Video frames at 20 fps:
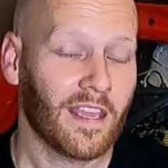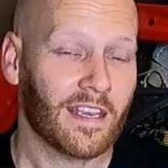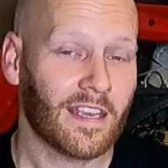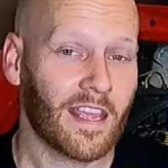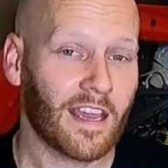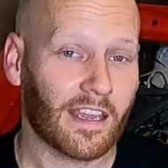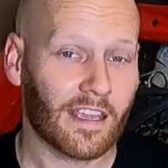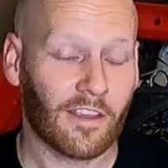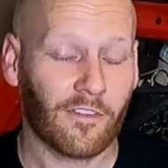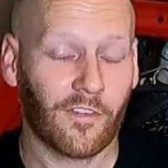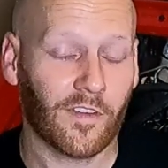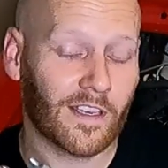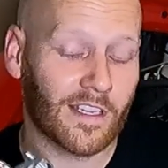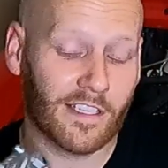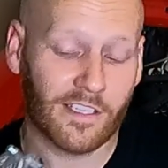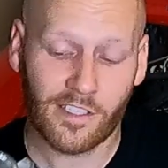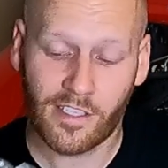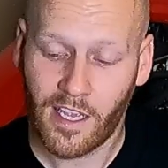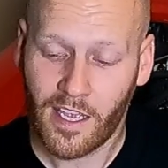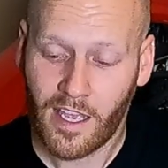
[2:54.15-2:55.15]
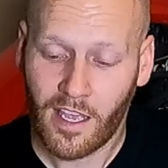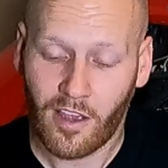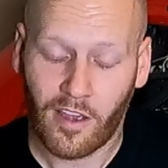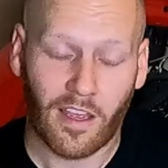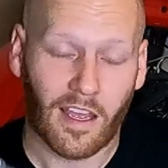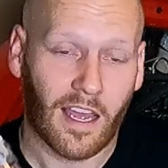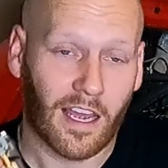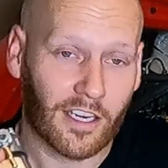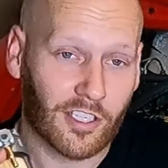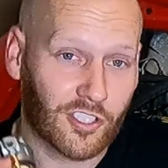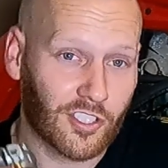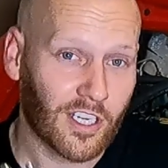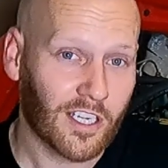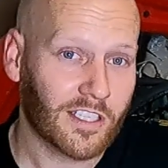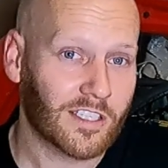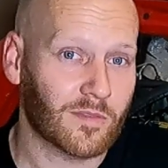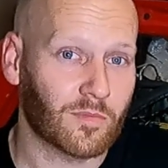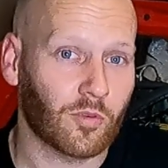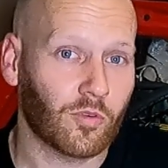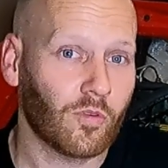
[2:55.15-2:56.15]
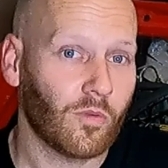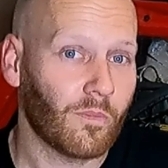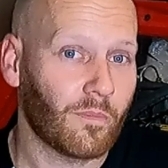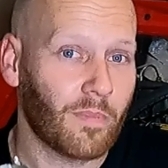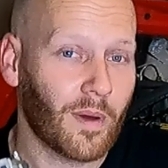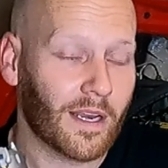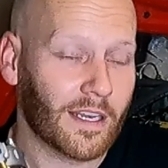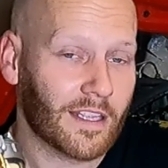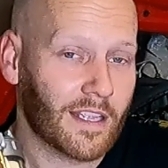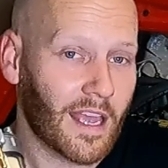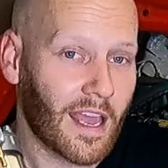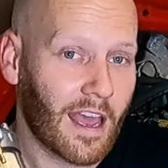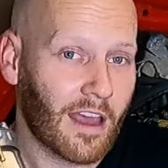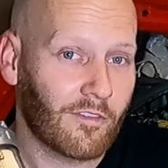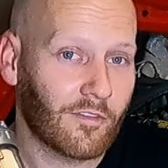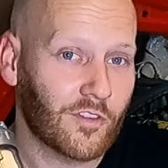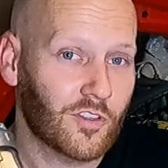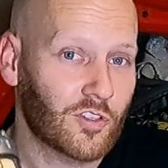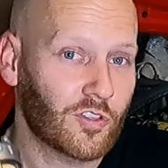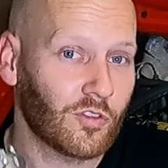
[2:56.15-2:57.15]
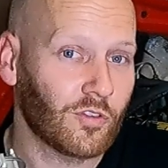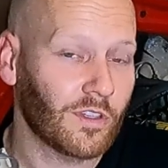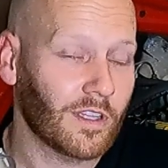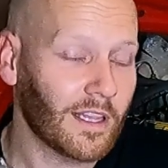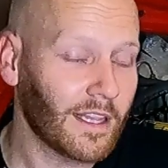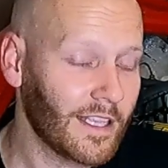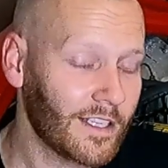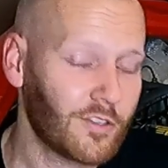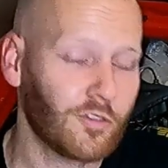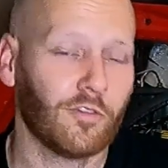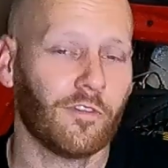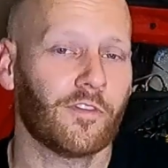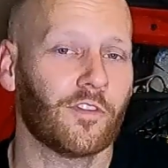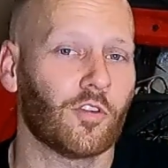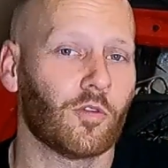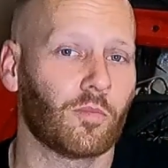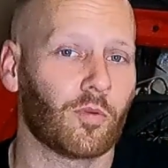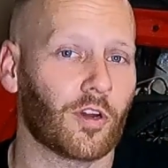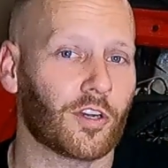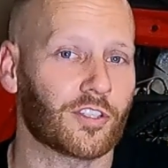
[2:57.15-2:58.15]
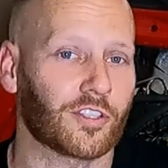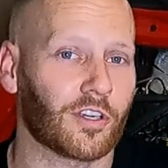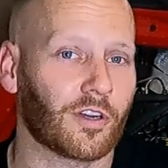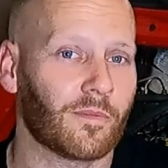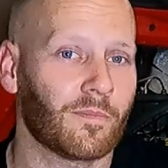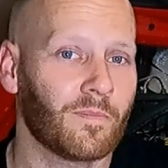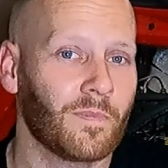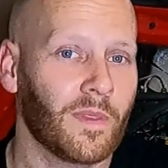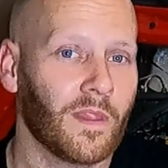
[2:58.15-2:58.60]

Now, if it is adjustable, but you have too little fuel pressure,